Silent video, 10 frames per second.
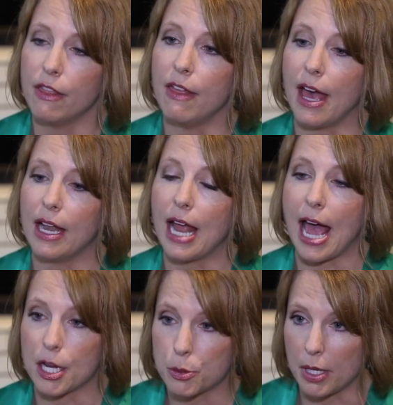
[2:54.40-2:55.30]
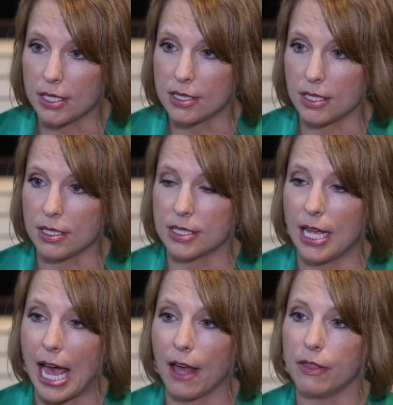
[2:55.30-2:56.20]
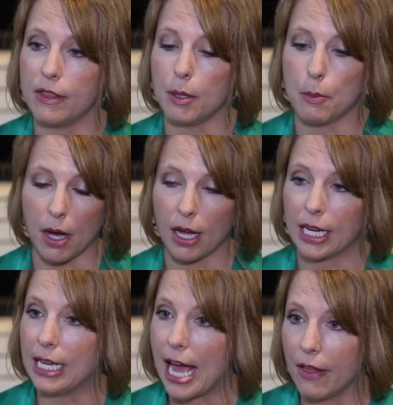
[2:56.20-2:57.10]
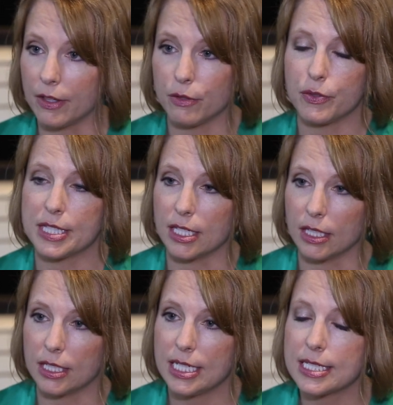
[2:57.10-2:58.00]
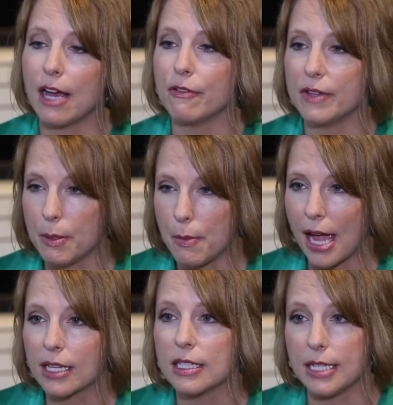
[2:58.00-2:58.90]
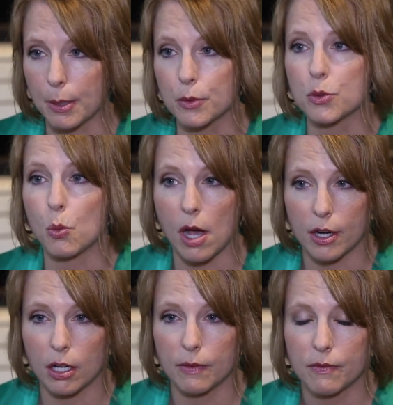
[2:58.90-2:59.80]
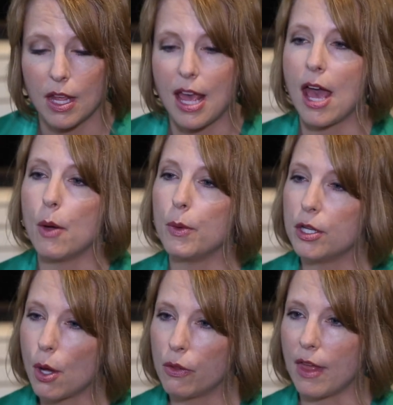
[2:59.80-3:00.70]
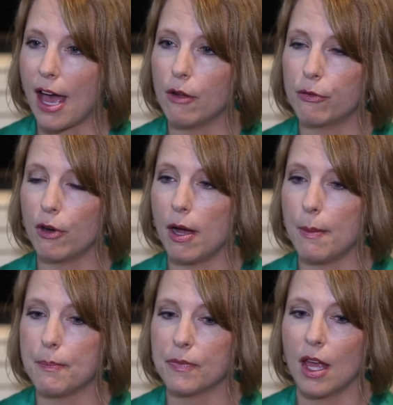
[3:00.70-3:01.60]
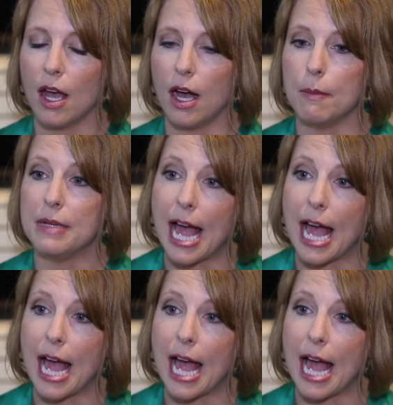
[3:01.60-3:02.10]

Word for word: that ash basins at the Buck and Allen facilities have impacted neighbors' water. And we know that from um,